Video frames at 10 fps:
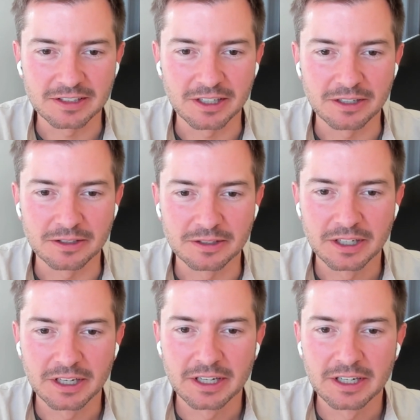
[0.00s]
So
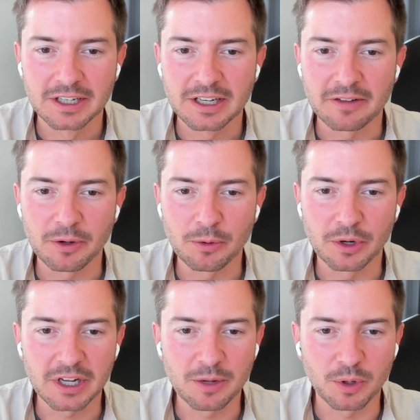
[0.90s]
if you
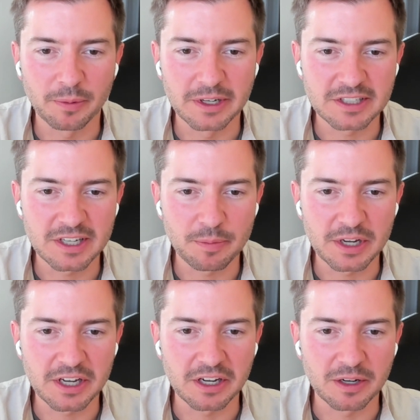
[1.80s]
want to implement CPQ,